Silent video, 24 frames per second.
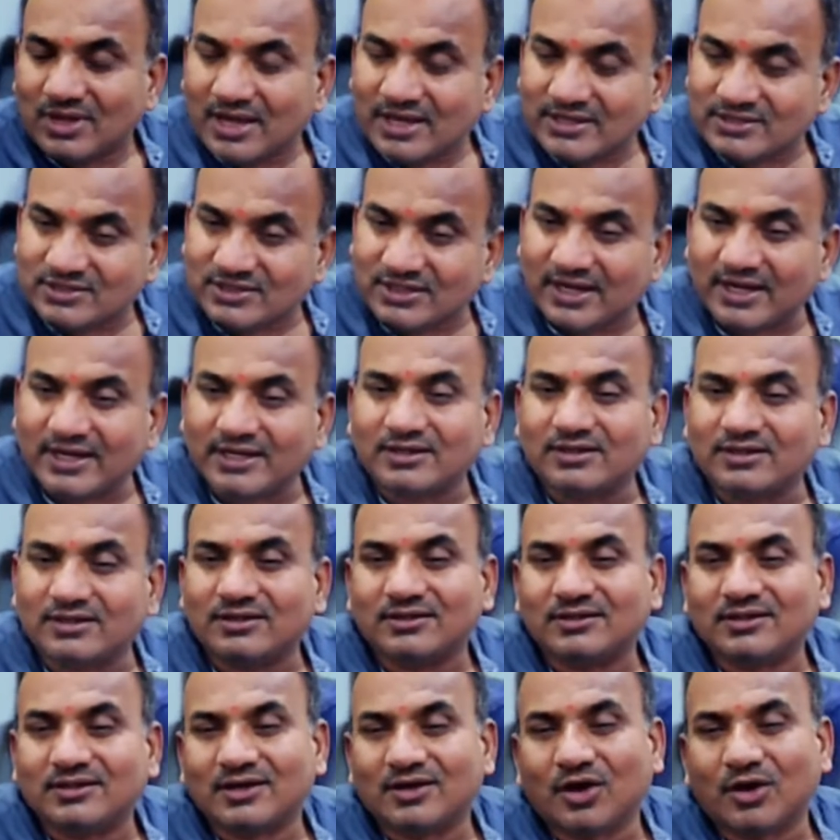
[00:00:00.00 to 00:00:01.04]

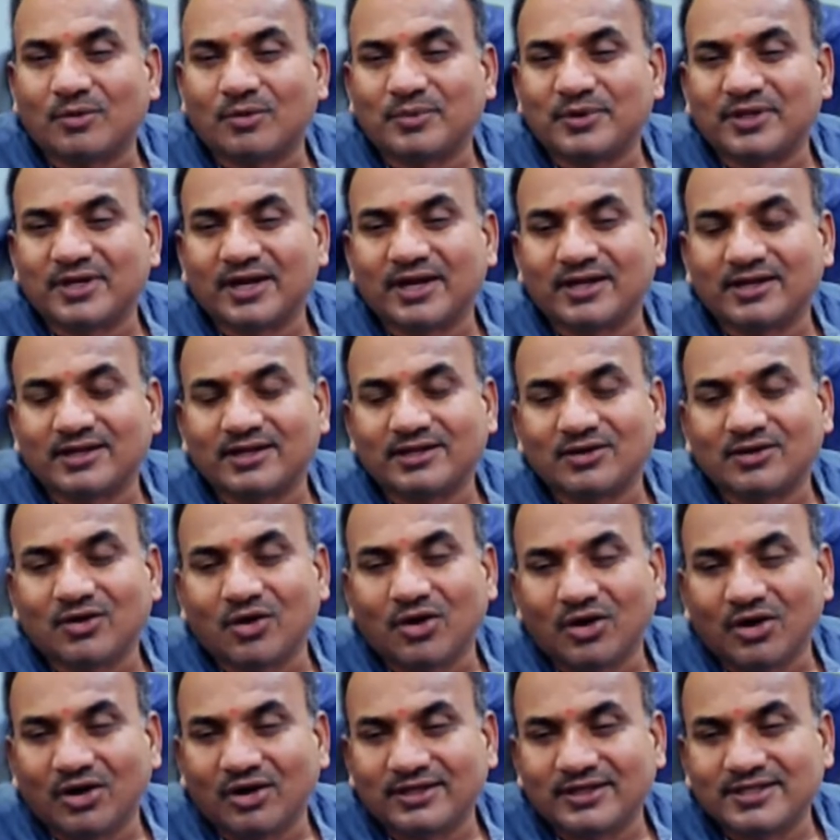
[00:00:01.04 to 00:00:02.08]
assigned the copyright in
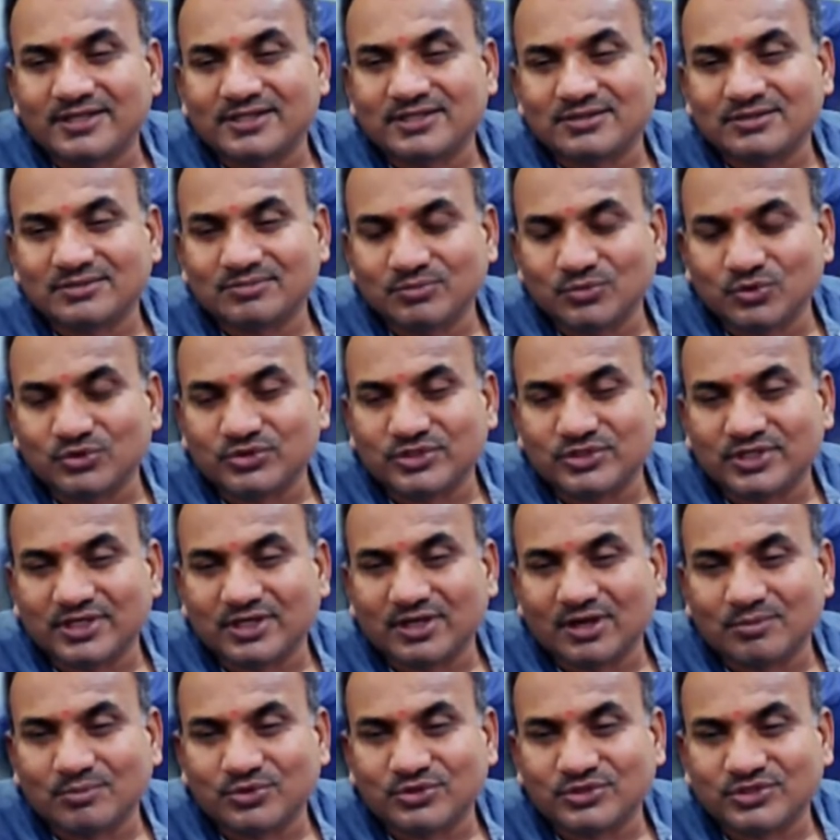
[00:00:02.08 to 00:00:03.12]
all his music
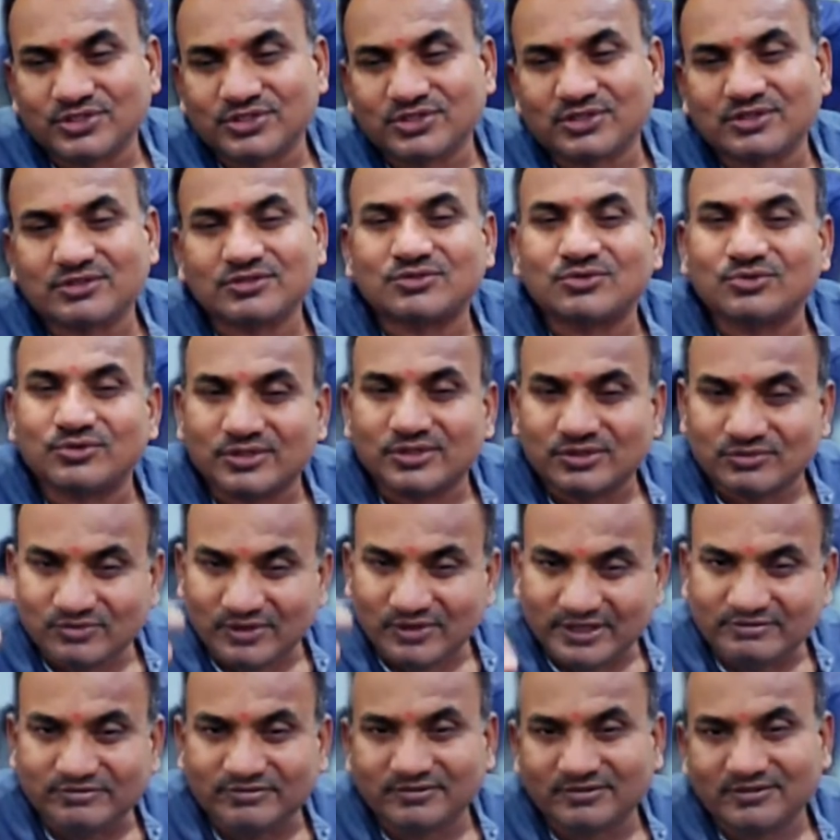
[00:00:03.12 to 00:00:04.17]
compositions to his
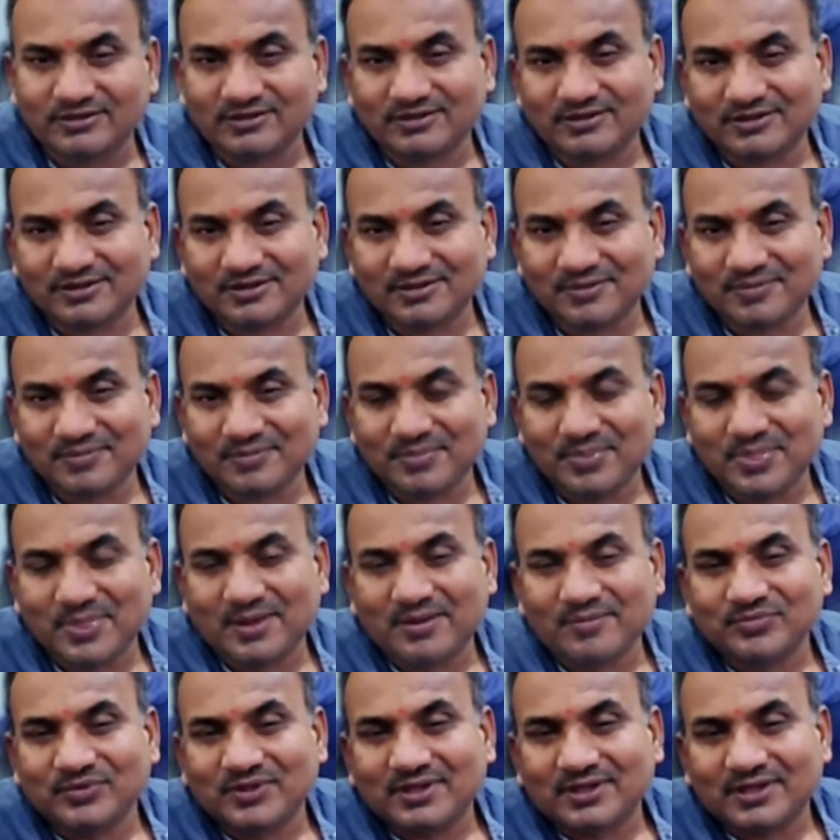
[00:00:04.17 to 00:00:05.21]
wife.
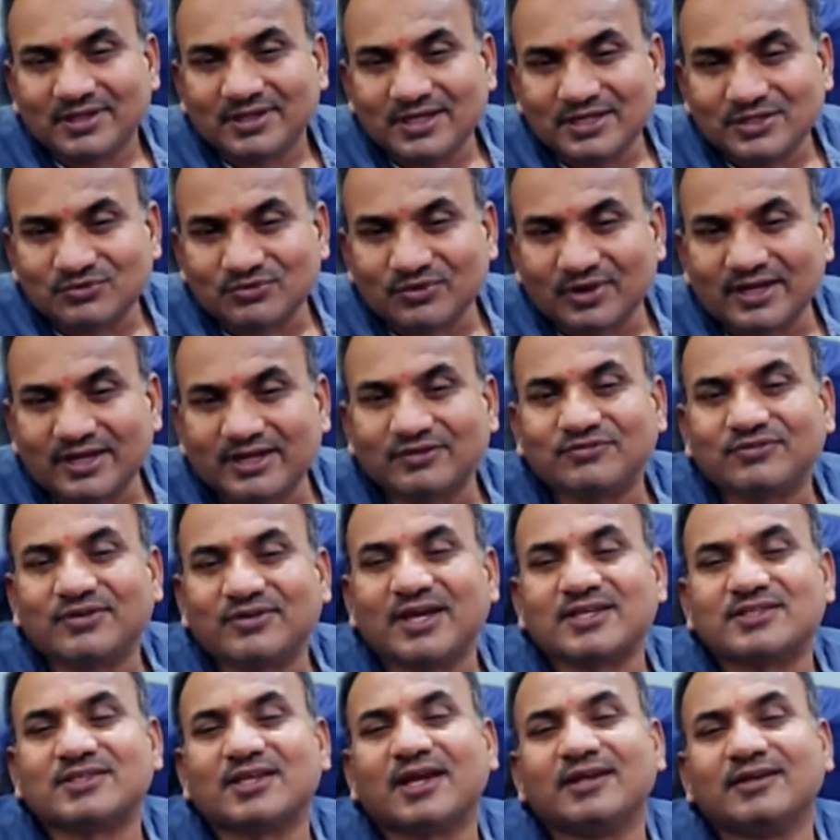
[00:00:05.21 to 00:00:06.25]
His wife
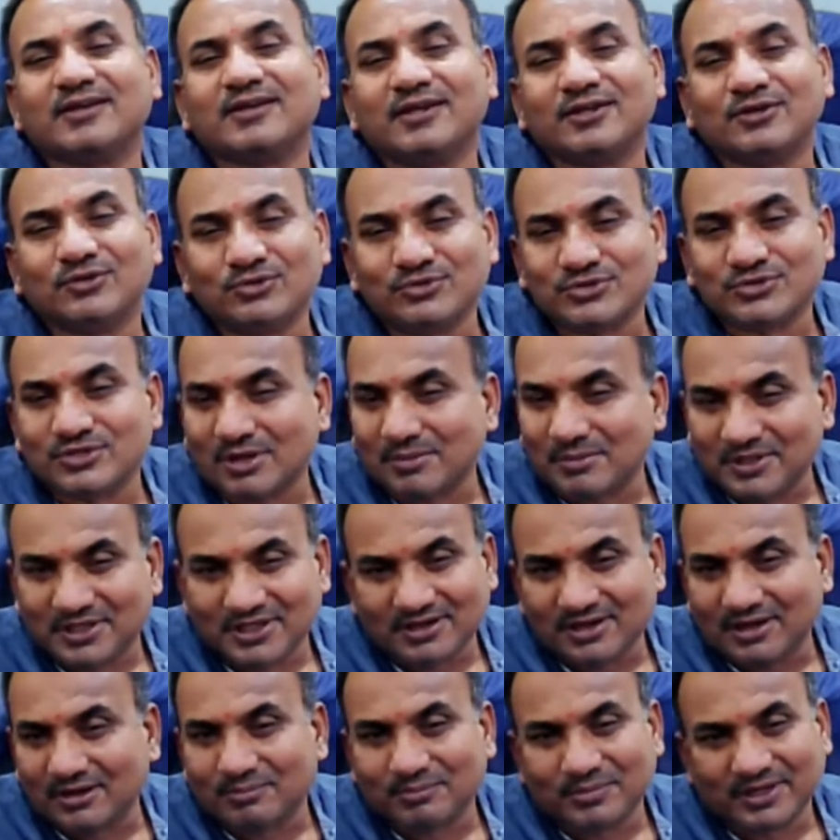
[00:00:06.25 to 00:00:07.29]
assigned it to some
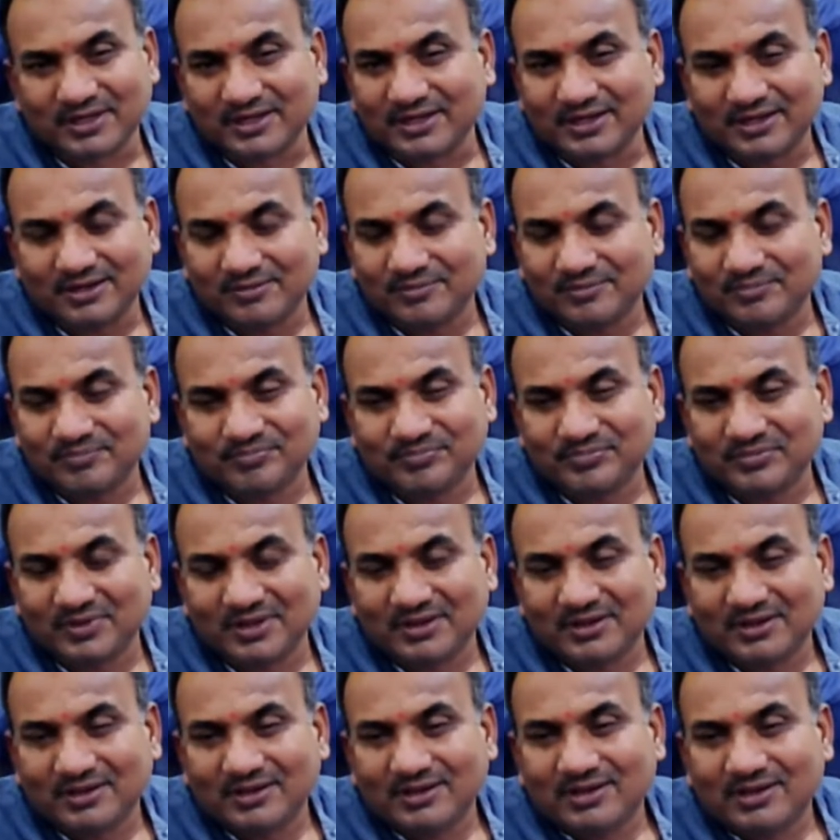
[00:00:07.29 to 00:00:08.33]
other company,
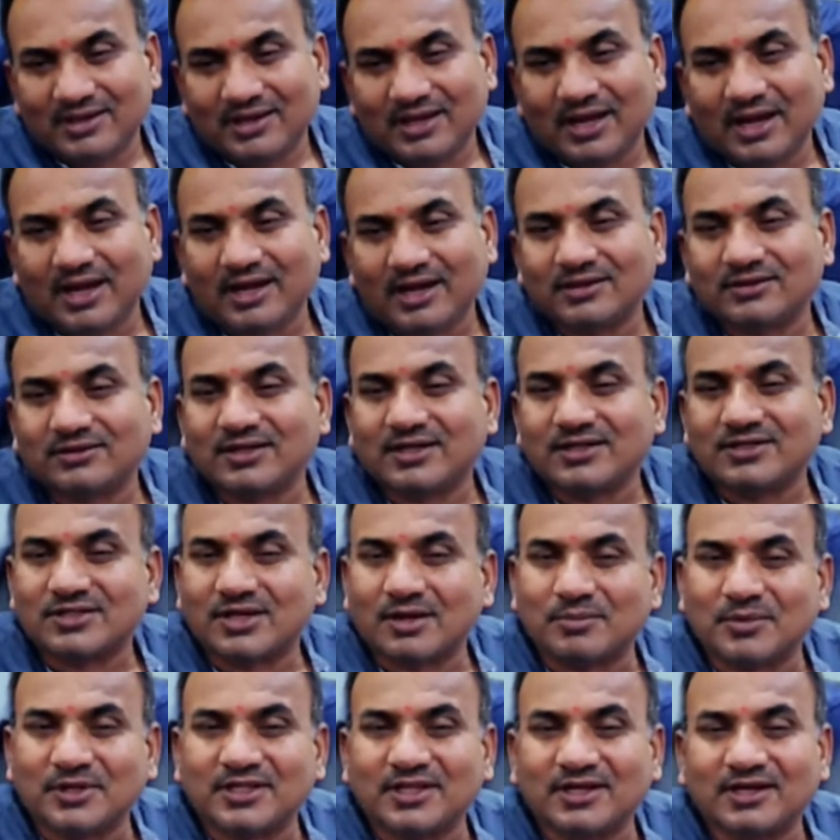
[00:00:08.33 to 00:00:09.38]
and that
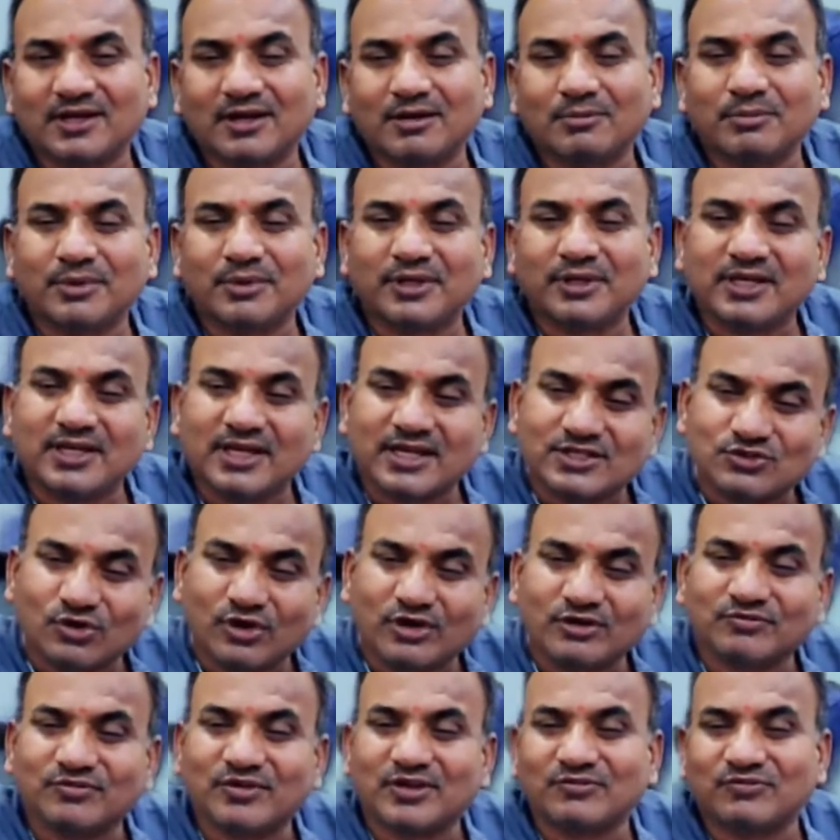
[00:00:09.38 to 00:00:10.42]
some other company
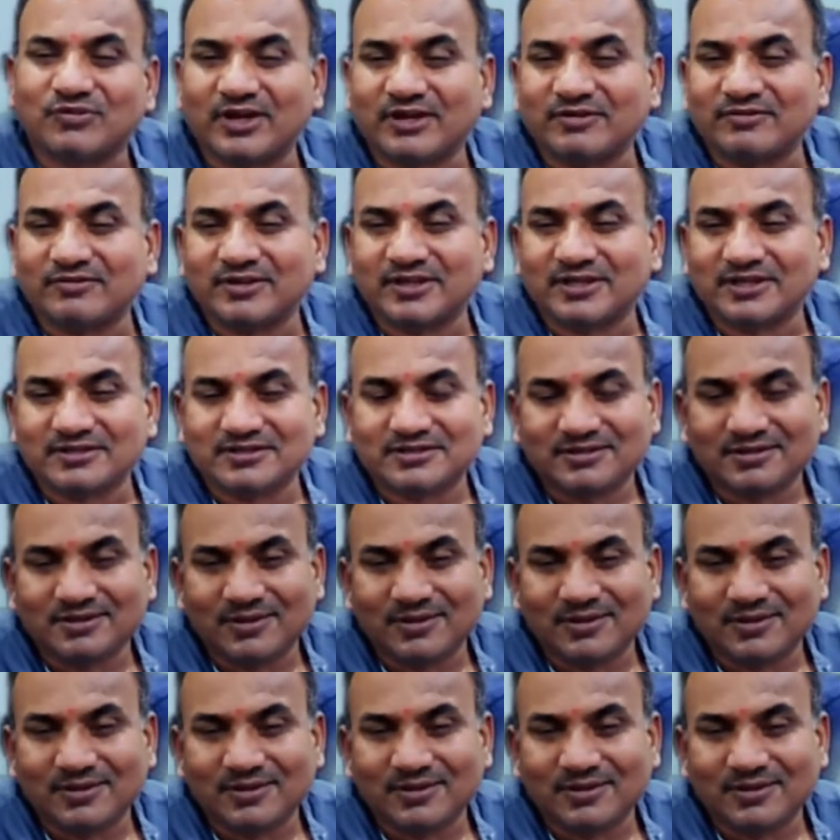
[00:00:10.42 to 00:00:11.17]
enjoyed for 5 years,